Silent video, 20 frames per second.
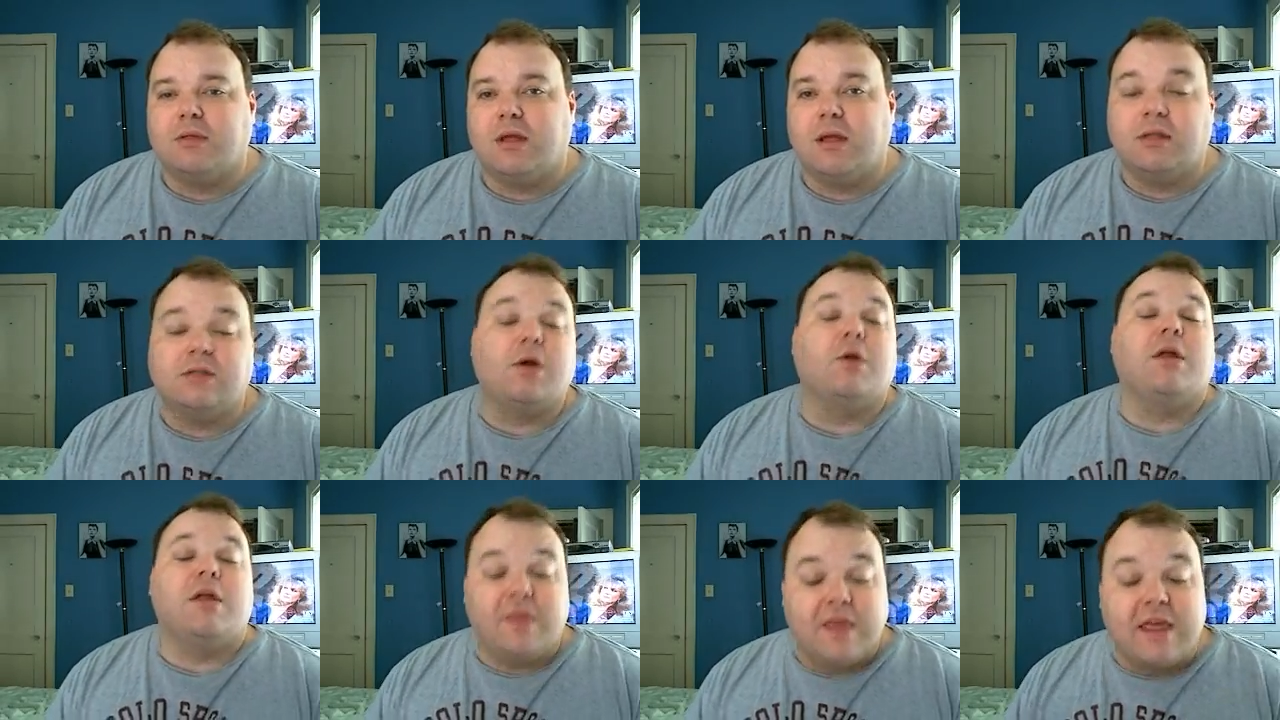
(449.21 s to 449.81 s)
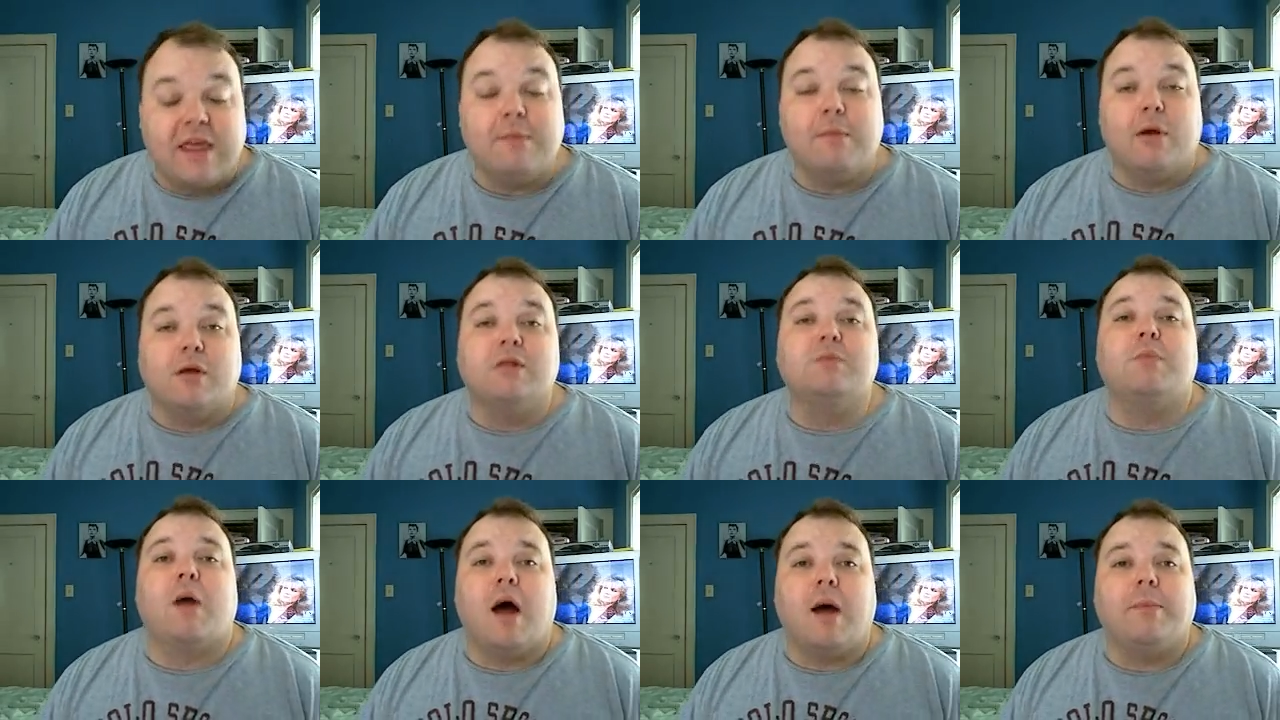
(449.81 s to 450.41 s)
it's only the
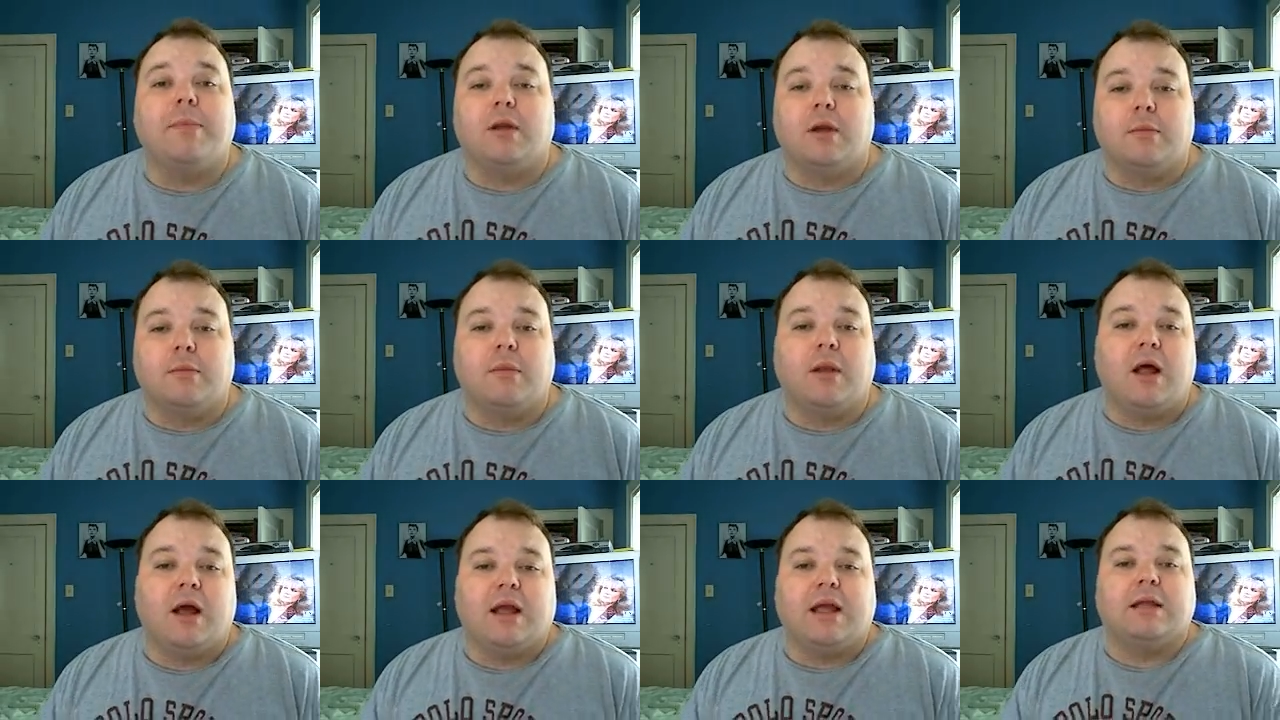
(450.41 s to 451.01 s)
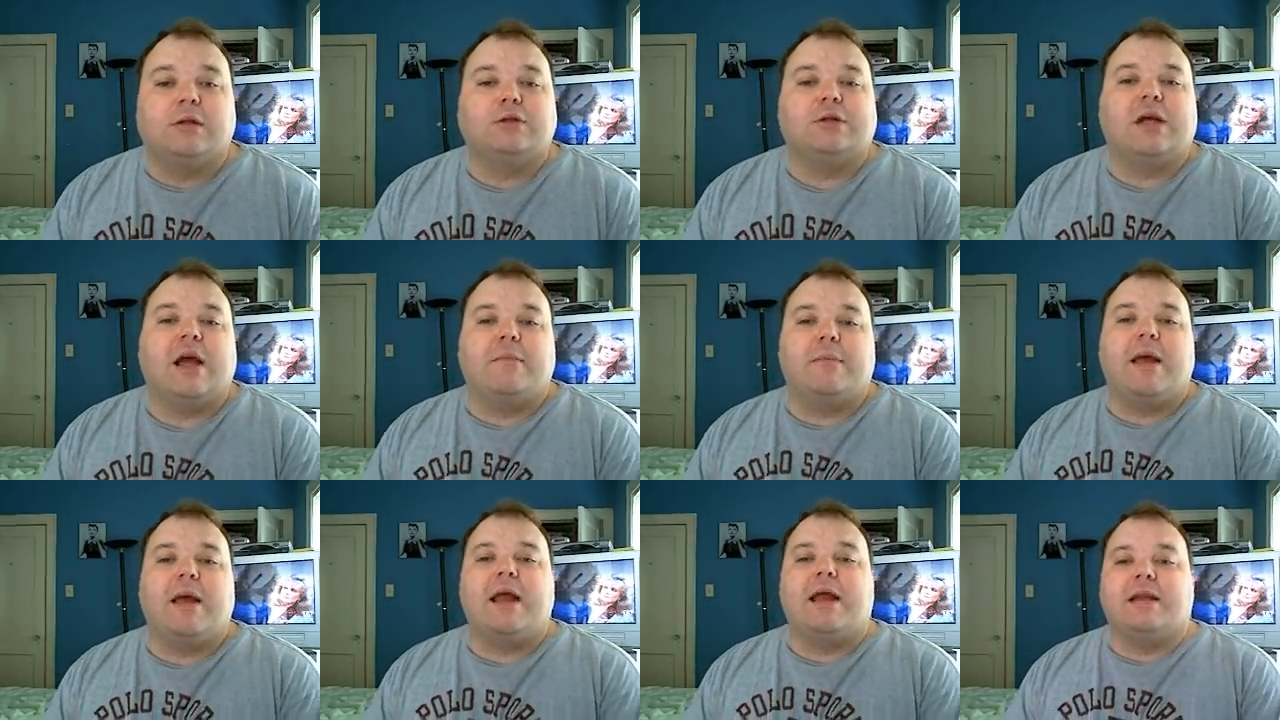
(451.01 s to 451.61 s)
most popular blog entry
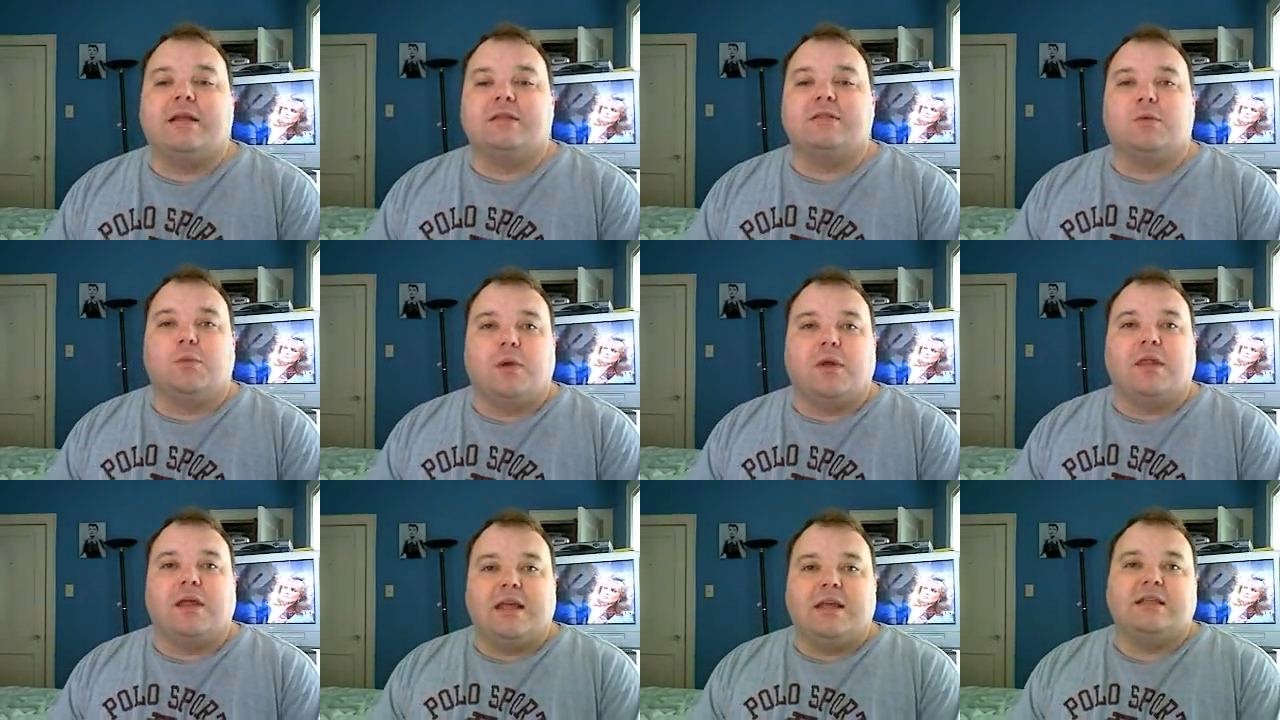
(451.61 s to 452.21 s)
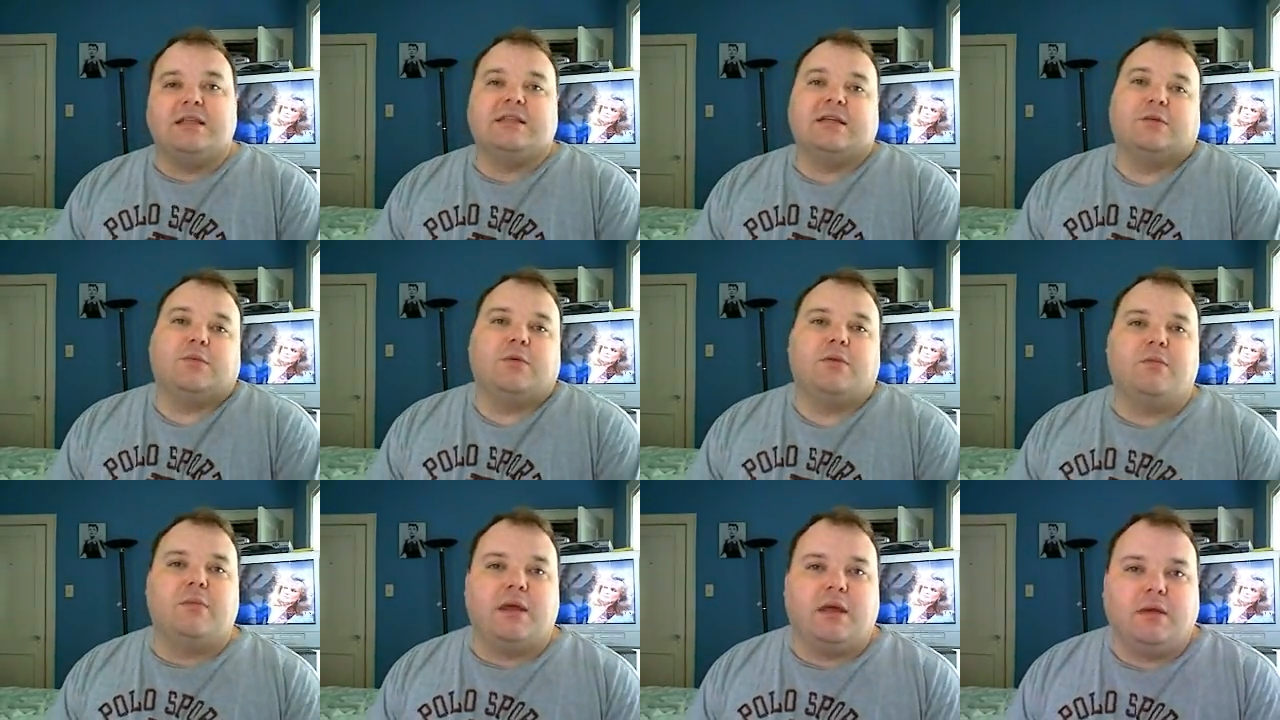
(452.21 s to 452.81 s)
I made is the one that he's in
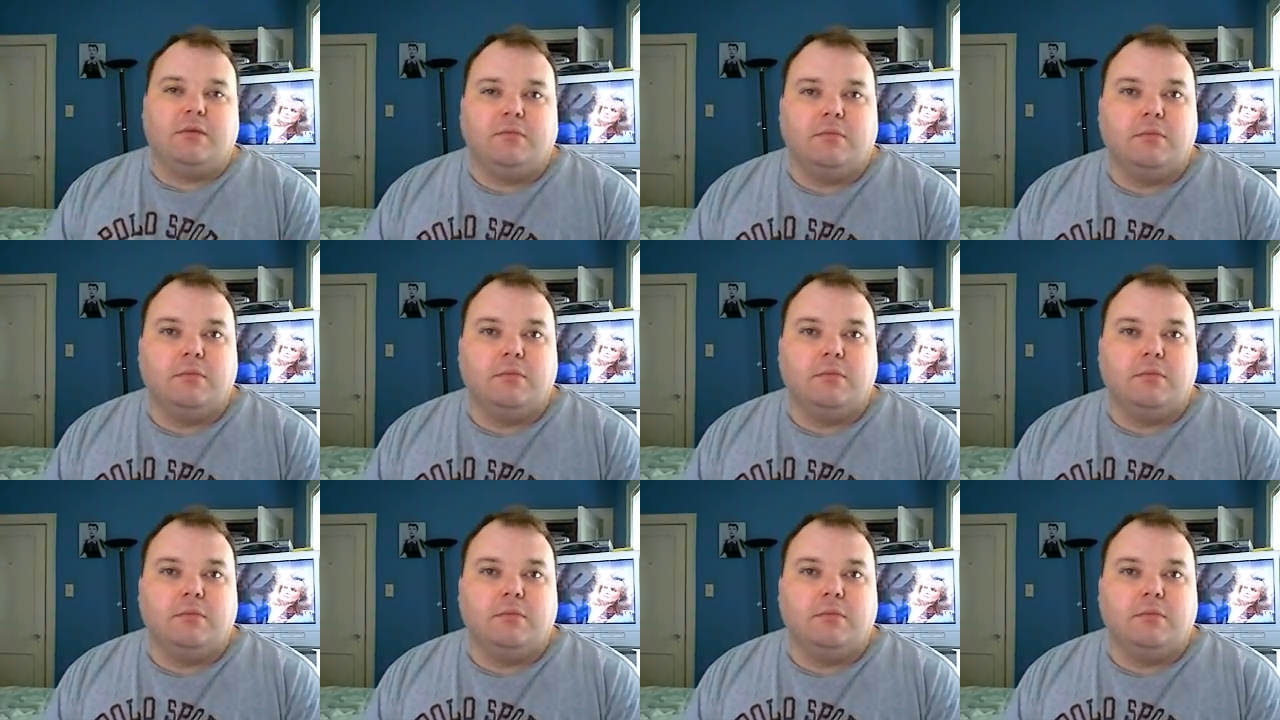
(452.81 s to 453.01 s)
with me.